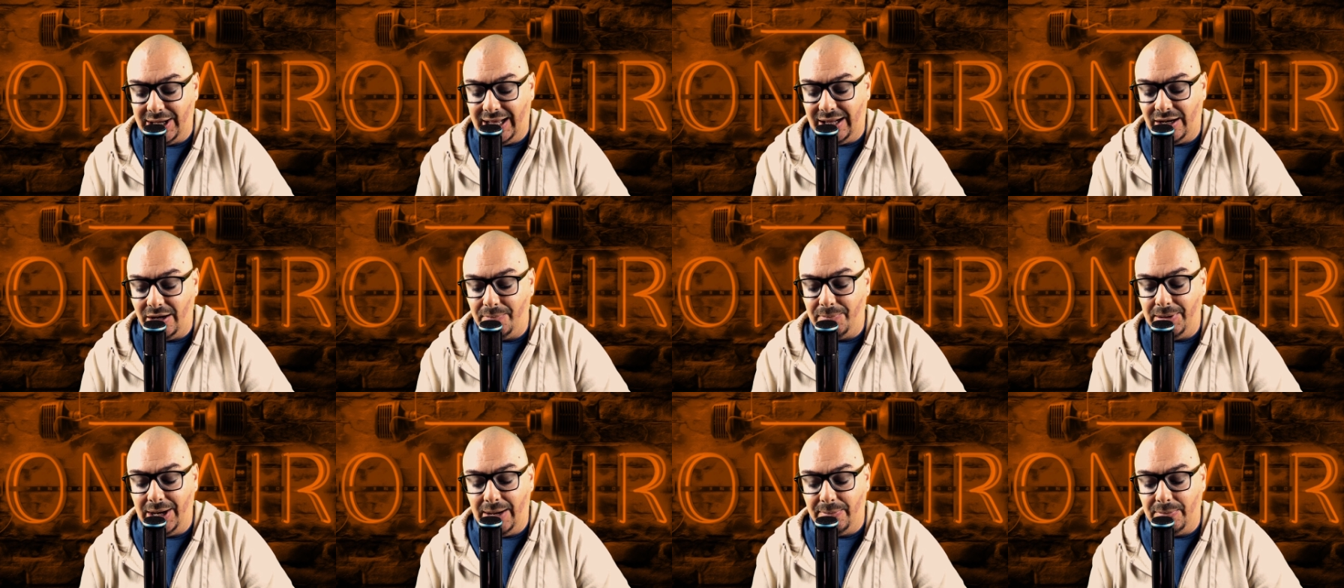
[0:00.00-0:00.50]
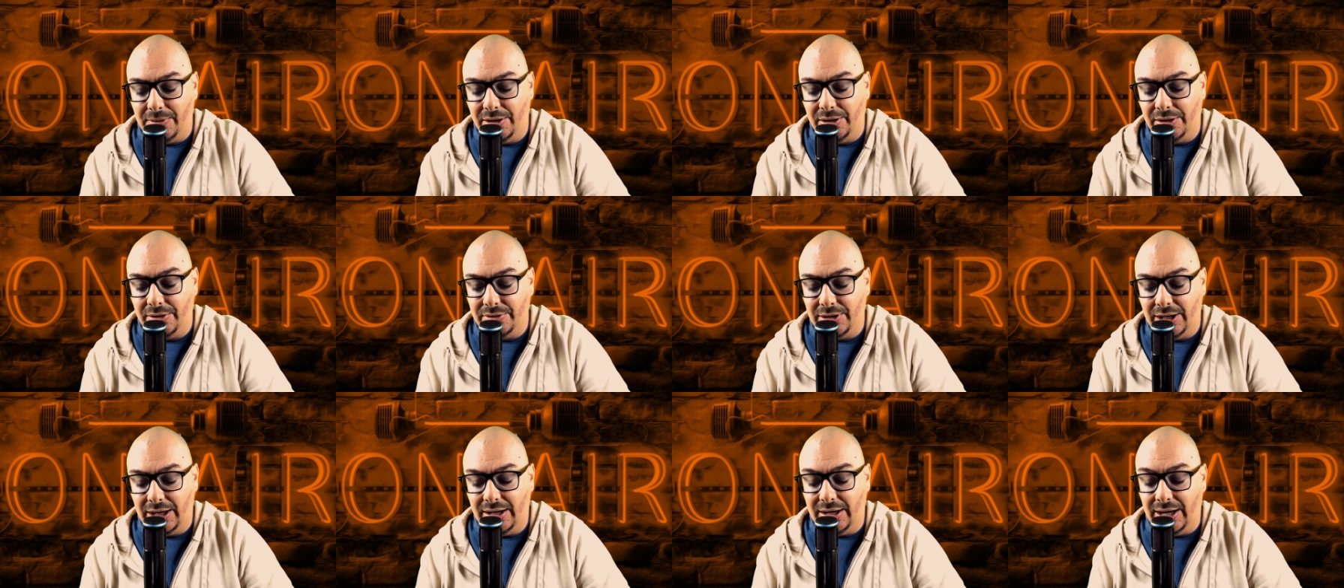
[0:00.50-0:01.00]

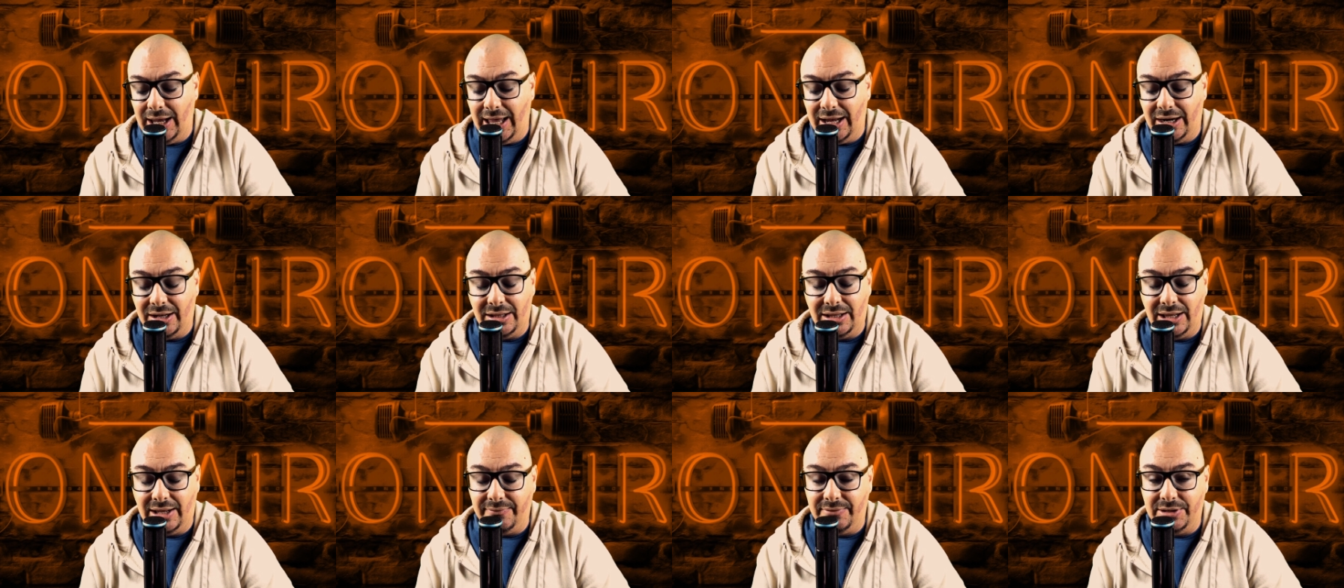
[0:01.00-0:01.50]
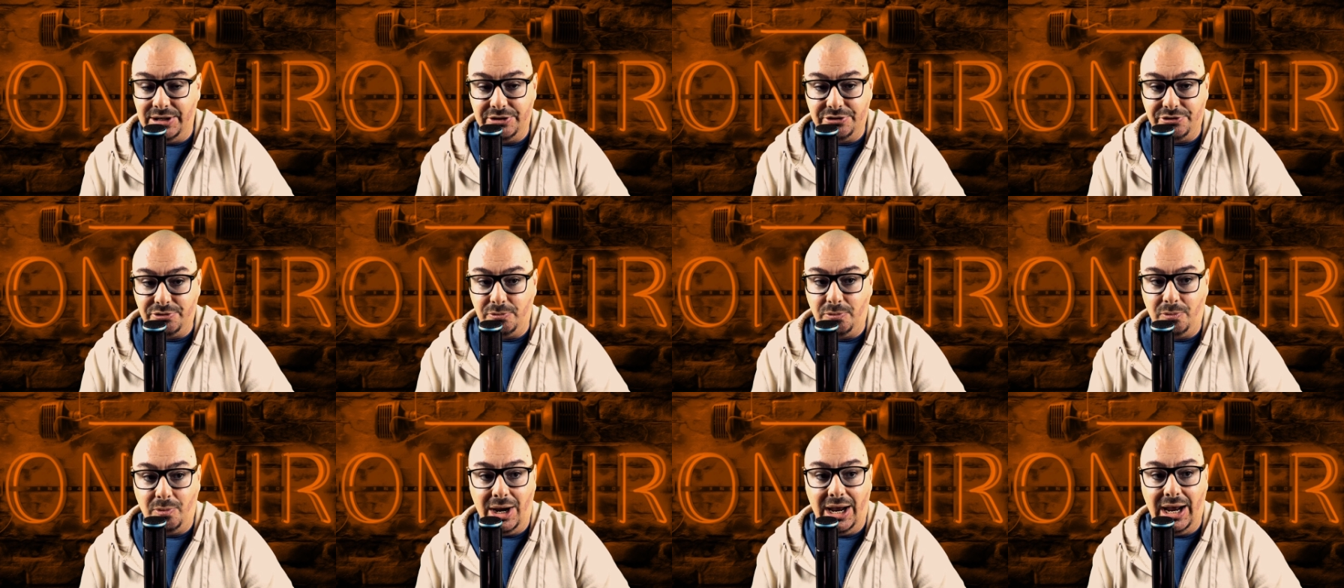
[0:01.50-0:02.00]
Alabama at 11
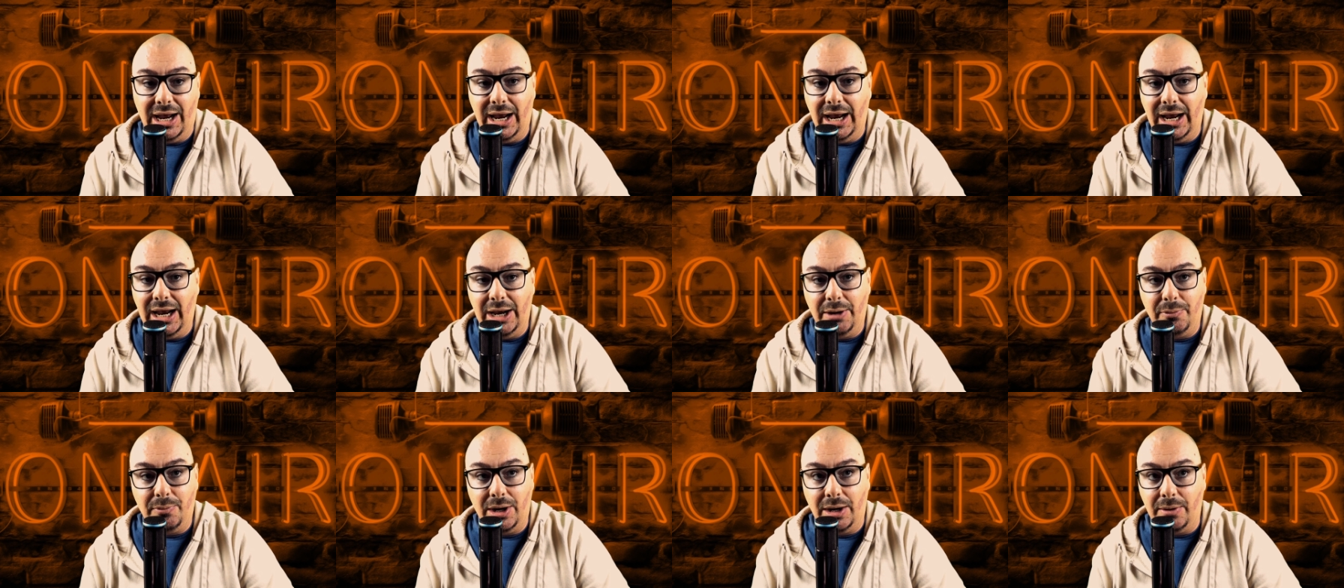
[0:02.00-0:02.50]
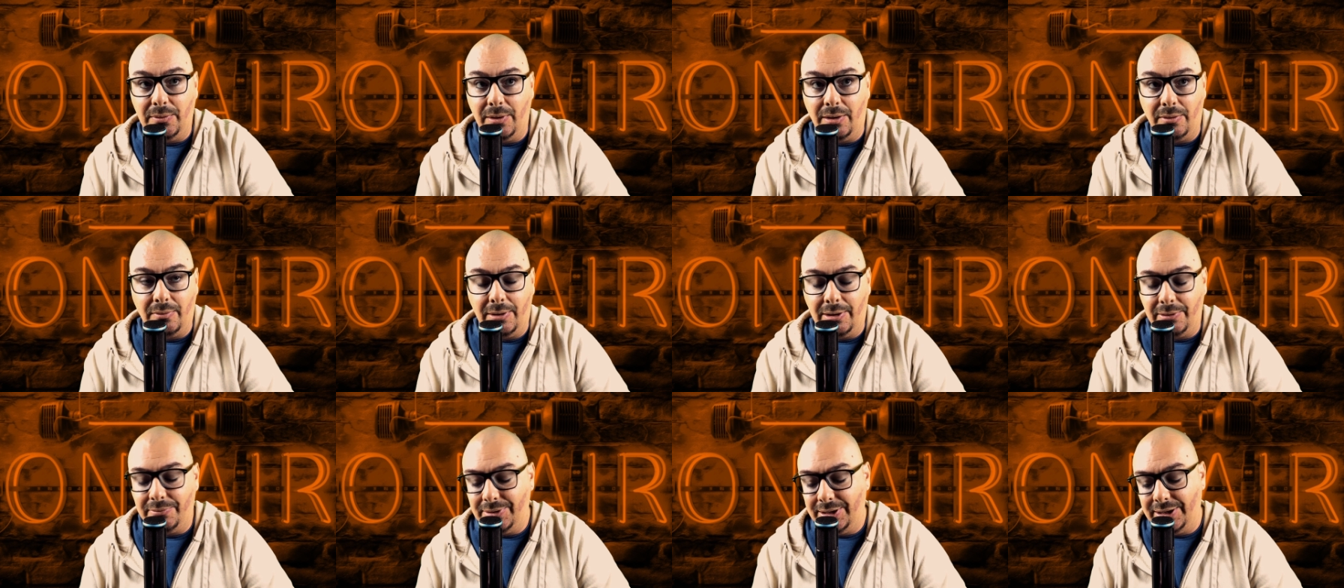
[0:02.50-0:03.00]
is way, way, way,
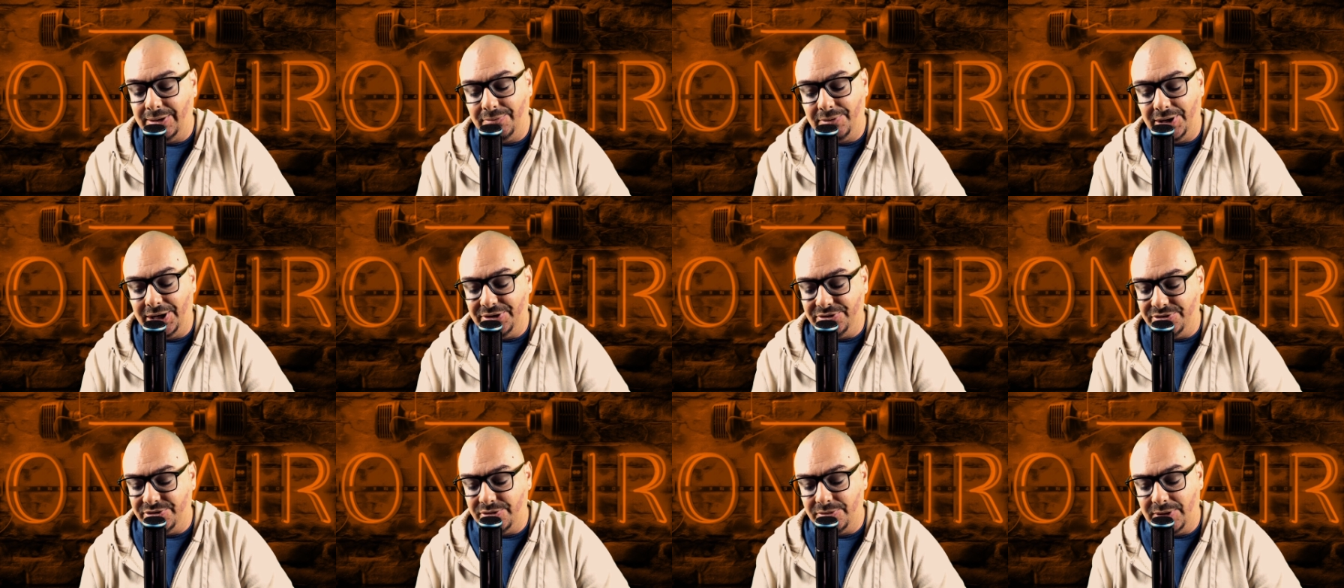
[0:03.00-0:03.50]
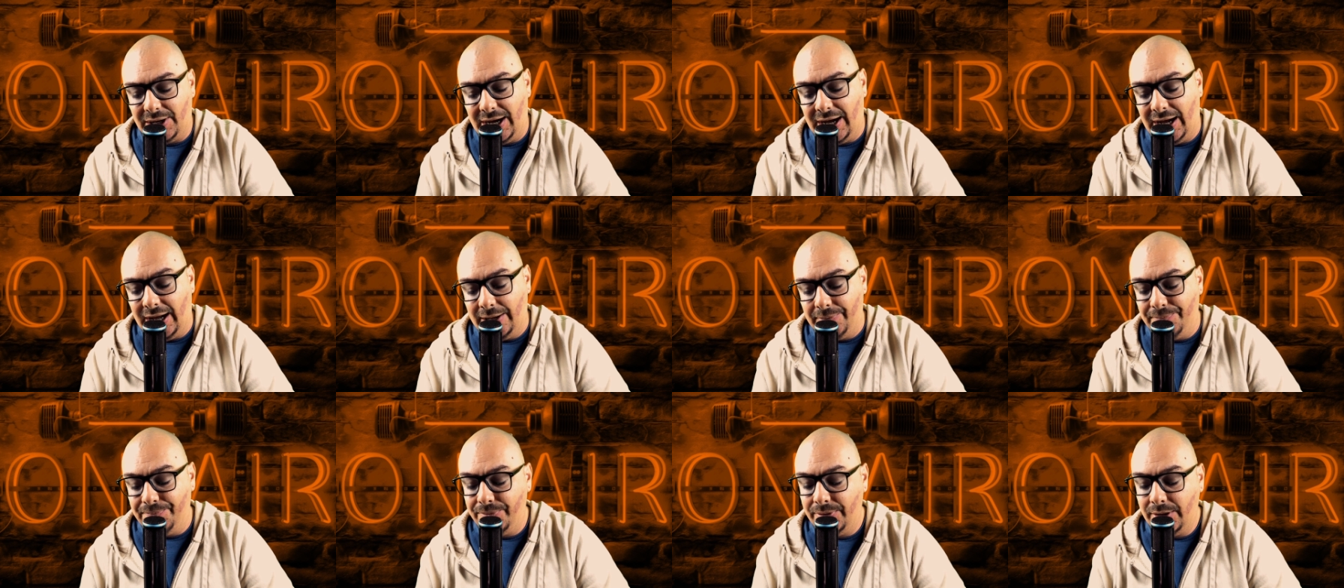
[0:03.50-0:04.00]
way, way, way too
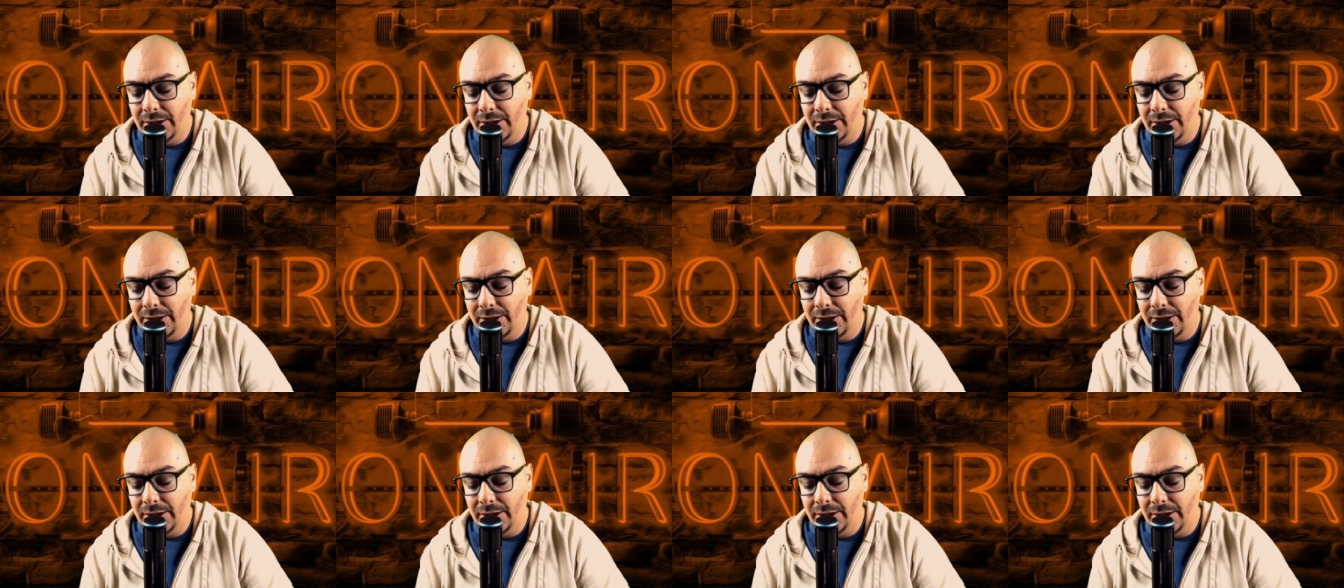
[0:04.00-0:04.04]
high.